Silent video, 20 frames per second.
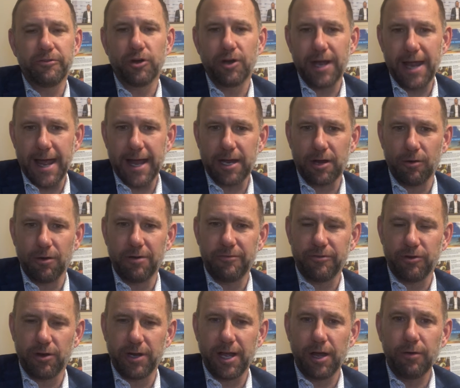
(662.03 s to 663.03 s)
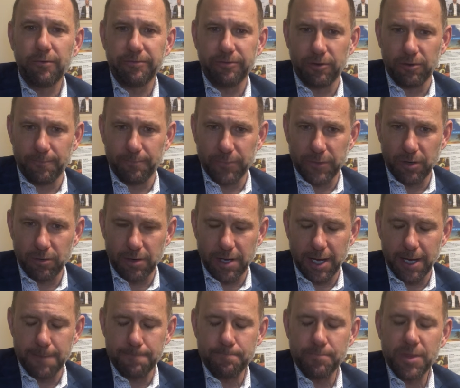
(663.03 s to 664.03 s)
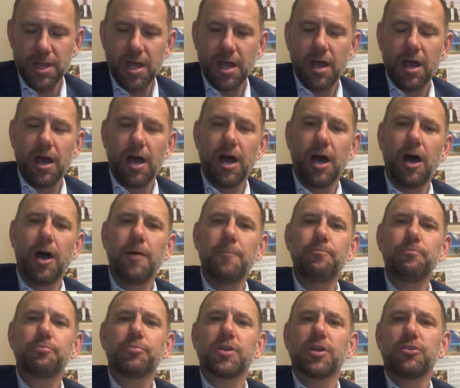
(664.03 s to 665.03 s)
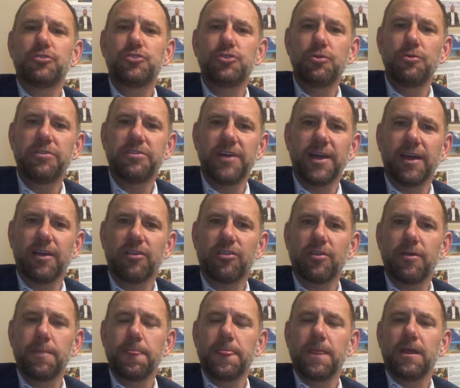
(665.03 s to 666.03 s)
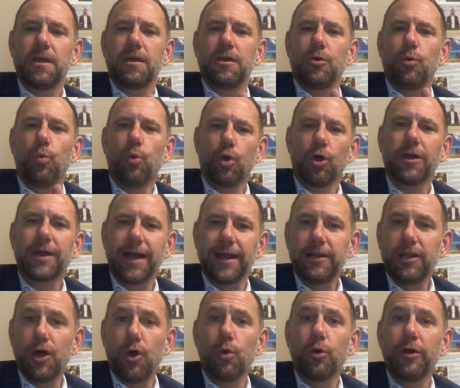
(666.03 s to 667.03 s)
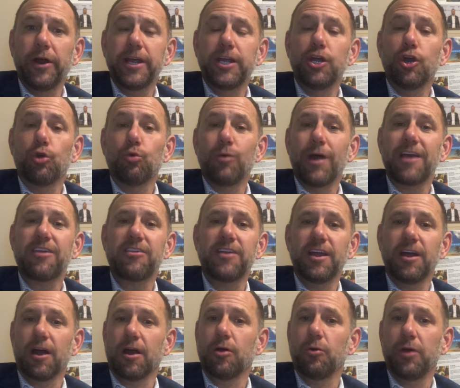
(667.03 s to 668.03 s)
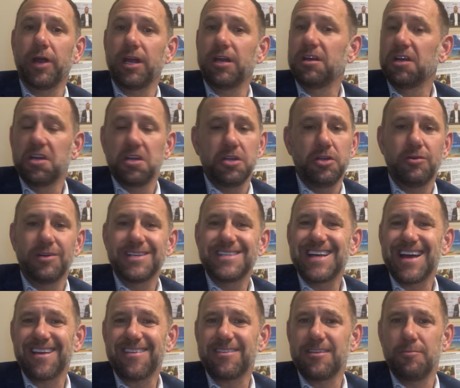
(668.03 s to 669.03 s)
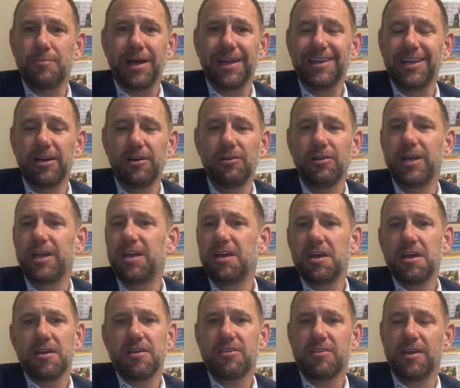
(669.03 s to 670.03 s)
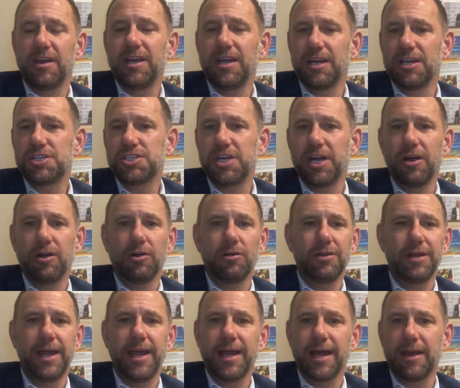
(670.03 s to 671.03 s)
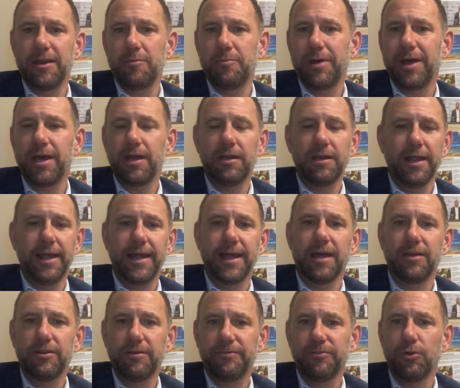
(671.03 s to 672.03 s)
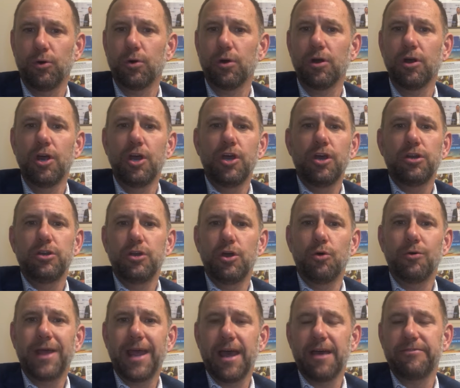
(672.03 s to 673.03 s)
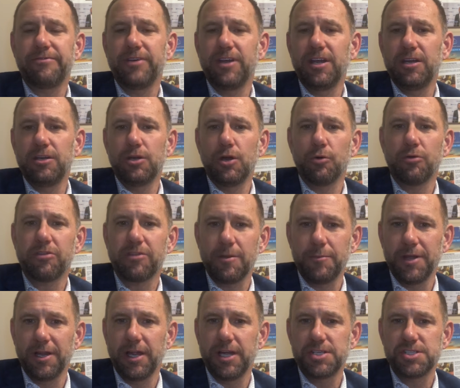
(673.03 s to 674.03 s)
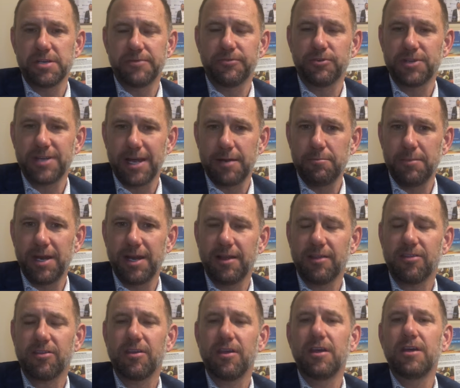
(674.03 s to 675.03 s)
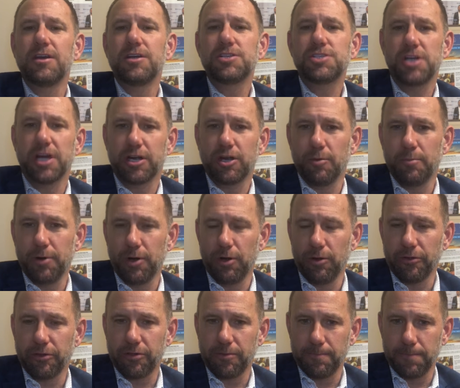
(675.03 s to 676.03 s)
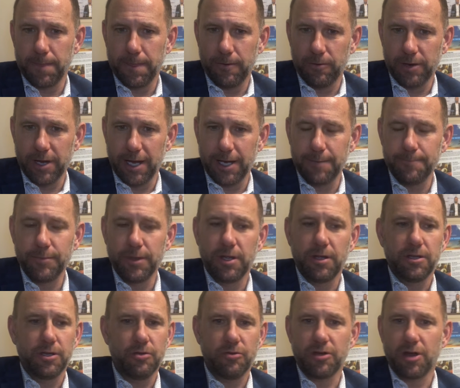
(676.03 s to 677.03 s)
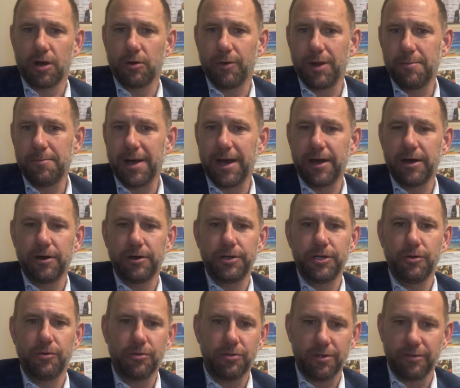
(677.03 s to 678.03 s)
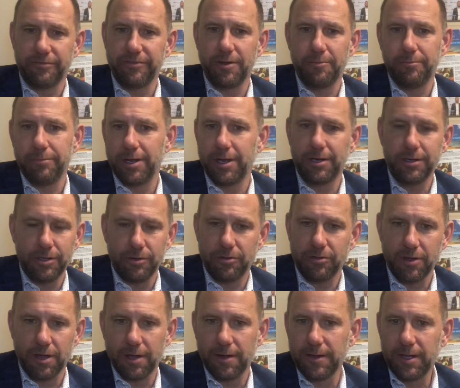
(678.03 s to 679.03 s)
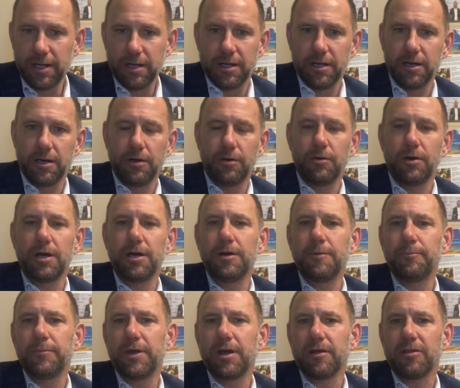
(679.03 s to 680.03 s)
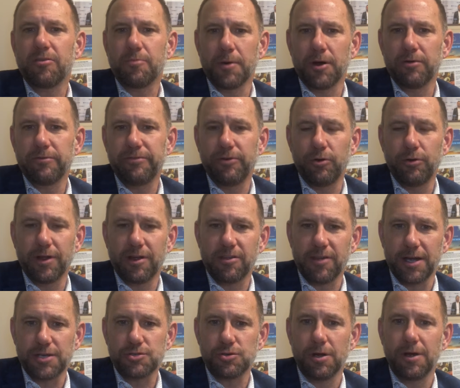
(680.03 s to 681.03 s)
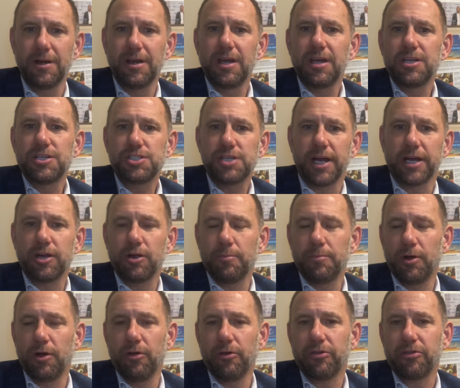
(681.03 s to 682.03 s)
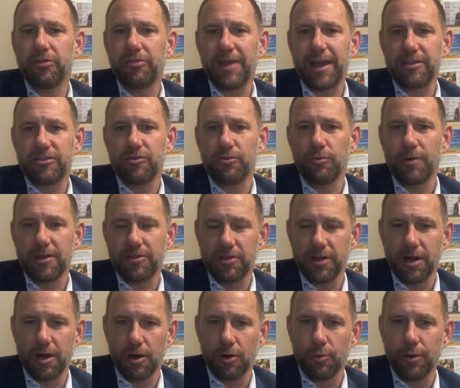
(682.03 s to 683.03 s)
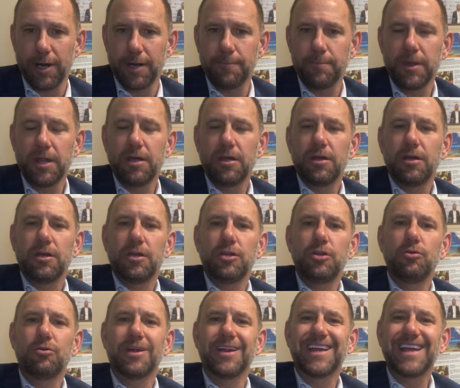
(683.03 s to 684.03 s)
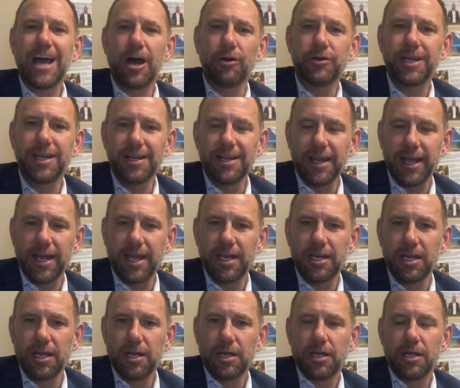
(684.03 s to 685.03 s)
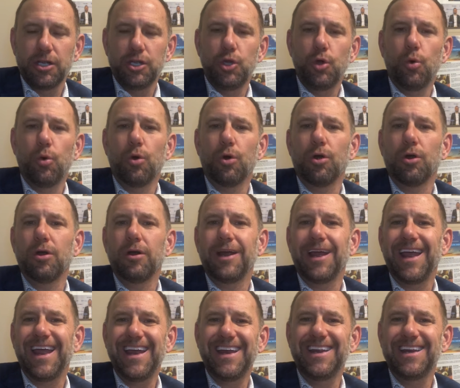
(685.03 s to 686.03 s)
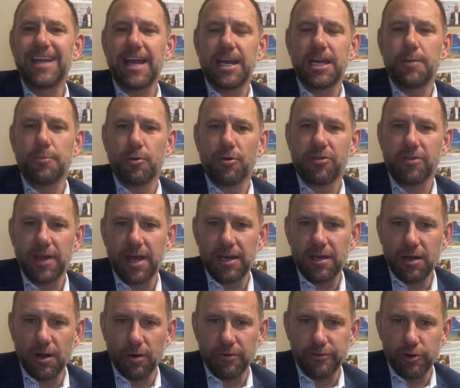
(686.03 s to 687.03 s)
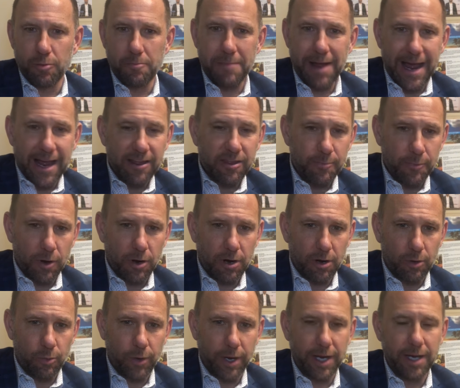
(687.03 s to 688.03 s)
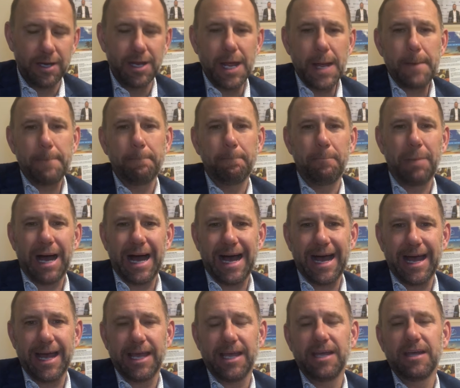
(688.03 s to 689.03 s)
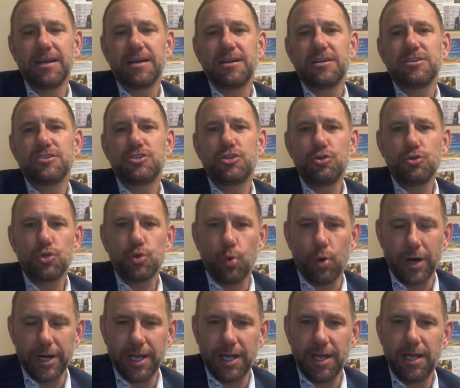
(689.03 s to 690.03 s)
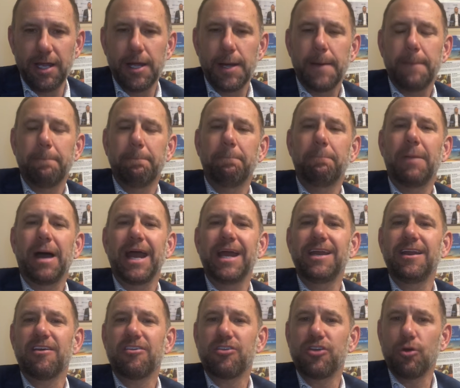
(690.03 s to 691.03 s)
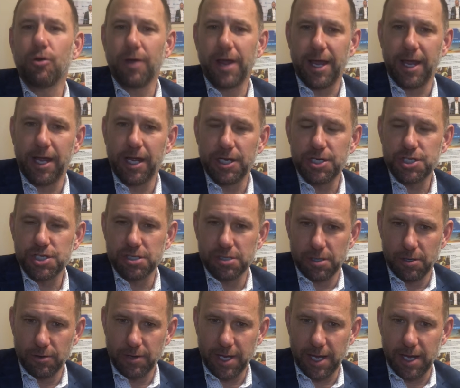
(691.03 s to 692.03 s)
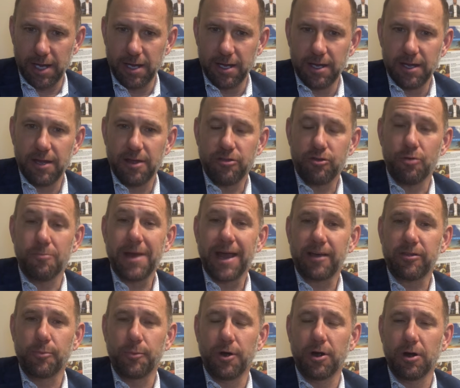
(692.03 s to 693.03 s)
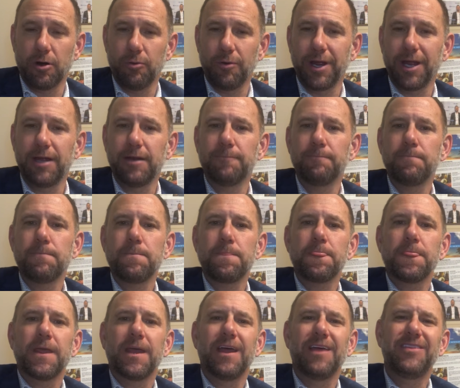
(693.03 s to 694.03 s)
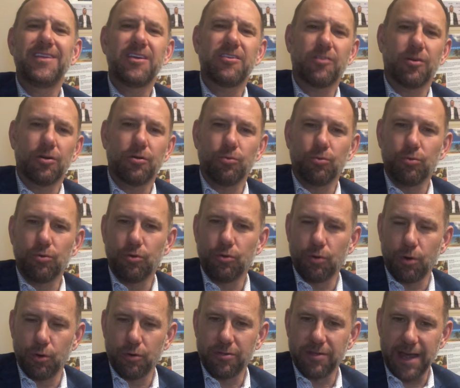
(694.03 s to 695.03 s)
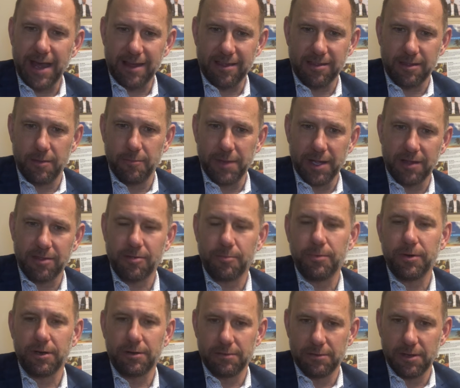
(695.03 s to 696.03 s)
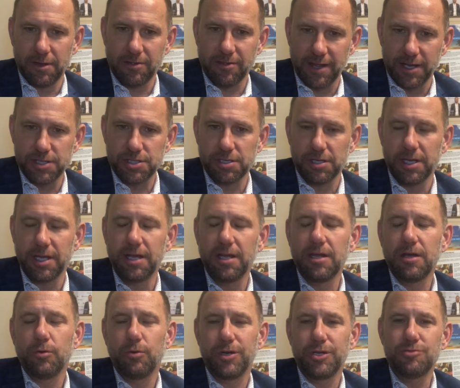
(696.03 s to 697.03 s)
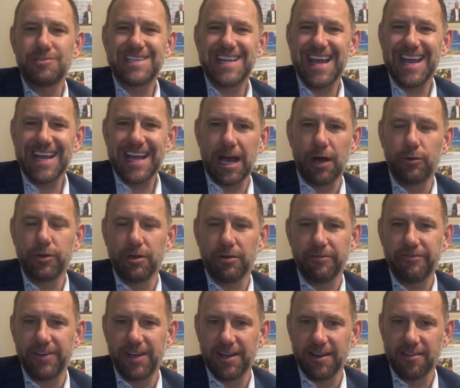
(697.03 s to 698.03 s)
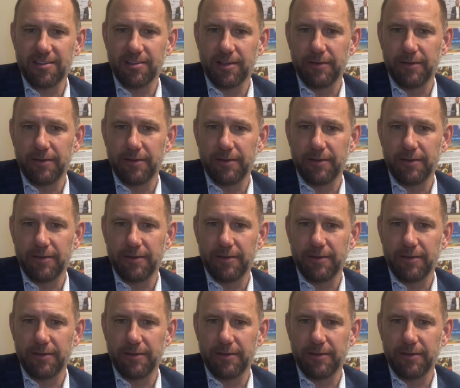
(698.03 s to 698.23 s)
very accurate and very helpful, okay? Two things. Work on lowering your resting heart rate. You can test it by literally sitting in a chair, laying on the bed, laying on the floor, no caffeine, no stimulation for 10 minutes. Check your pulse, okay? Use a heart rate monitor, use a Fitbit, use a smartphone, etc. Check your pulse. That's your resting heart rate. You can calculate your 80-90% of your maximal heart rate by 220 minus your age, okay, is your maximal heart rate. And these are gross estimates, but essentially when you take out your fitness